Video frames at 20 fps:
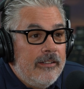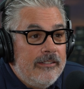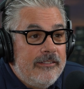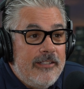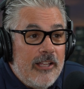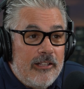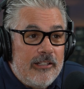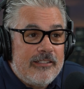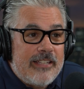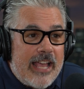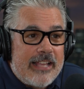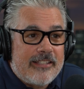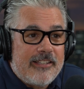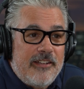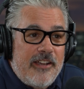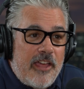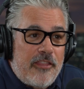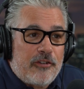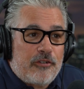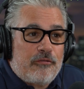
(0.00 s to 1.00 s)
Dylan's
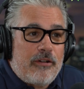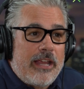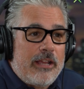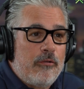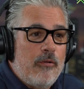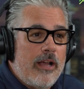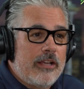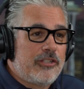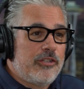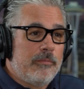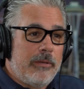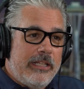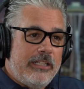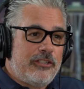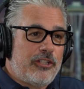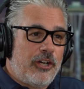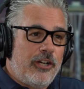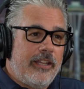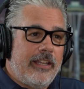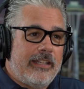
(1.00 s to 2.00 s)
asking another great question, but he's
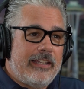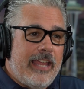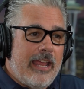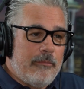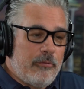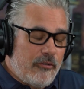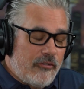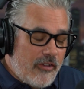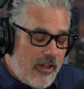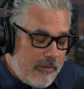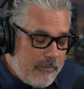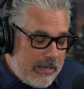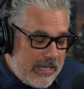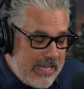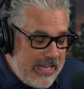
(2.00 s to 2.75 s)
turning the tables on me.